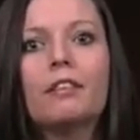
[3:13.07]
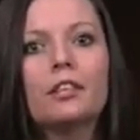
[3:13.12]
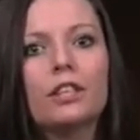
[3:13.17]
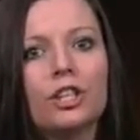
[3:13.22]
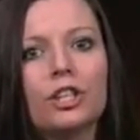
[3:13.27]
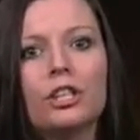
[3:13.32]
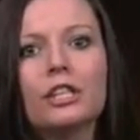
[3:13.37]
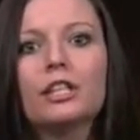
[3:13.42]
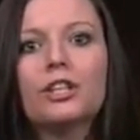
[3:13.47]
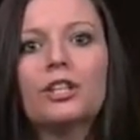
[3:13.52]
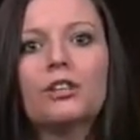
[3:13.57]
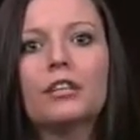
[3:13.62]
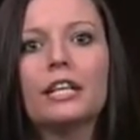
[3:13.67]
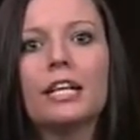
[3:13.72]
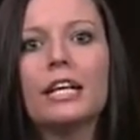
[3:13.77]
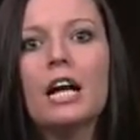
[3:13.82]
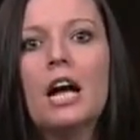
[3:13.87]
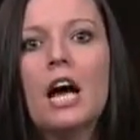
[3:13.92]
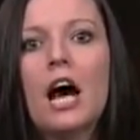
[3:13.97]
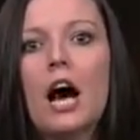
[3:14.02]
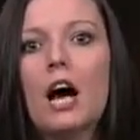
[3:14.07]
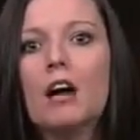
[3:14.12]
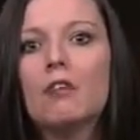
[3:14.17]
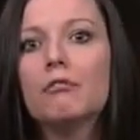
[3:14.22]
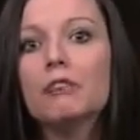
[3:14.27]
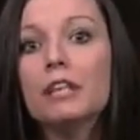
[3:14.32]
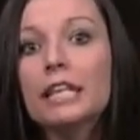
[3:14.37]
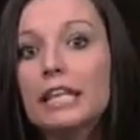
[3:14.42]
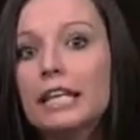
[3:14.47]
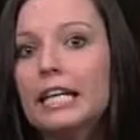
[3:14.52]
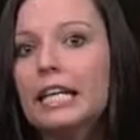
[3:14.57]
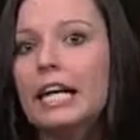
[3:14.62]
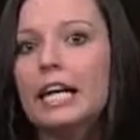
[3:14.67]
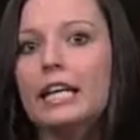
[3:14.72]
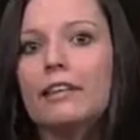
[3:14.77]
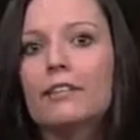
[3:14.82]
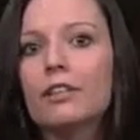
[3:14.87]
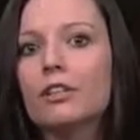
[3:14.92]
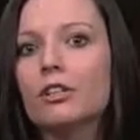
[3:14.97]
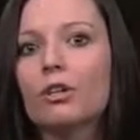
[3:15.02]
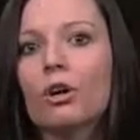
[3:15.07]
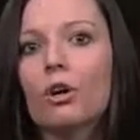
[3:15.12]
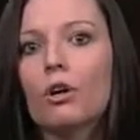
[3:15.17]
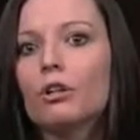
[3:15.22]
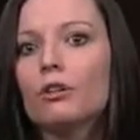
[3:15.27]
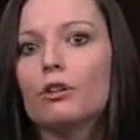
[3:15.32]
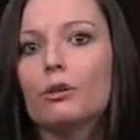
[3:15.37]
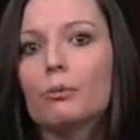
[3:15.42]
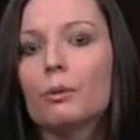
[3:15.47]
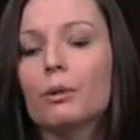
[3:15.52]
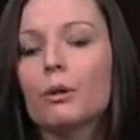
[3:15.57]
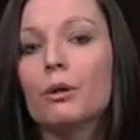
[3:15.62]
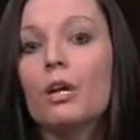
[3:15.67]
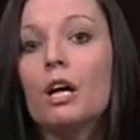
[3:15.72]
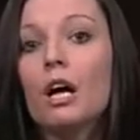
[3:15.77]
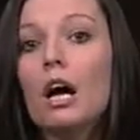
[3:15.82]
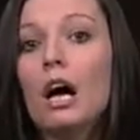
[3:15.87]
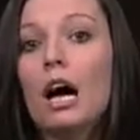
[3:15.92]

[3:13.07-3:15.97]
the judiciary, really isn't tolerable.